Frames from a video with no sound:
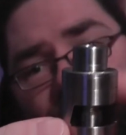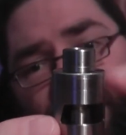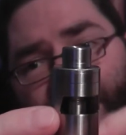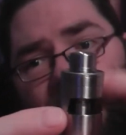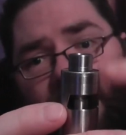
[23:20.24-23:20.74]

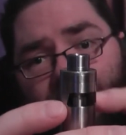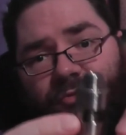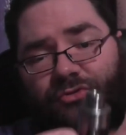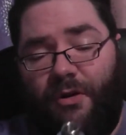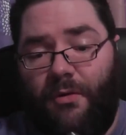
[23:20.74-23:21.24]
juice flow
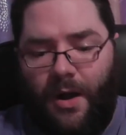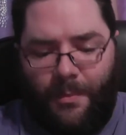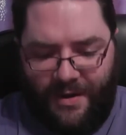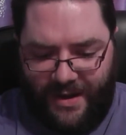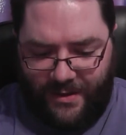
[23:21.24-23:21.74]
control go
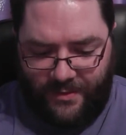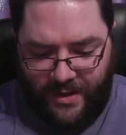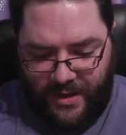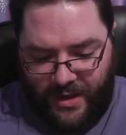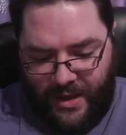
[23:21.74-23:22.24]
up and down,
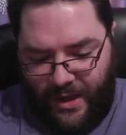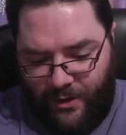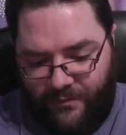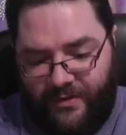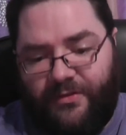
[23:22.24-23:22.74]
and
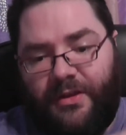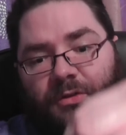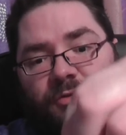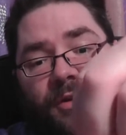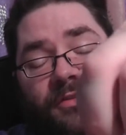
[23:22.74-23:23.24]
obviously you
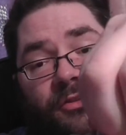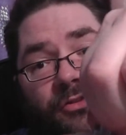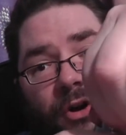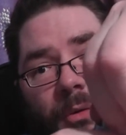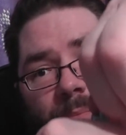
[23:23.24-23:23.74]
twist the
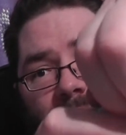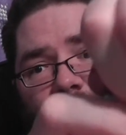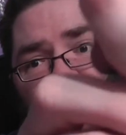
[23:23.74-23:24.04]
top bit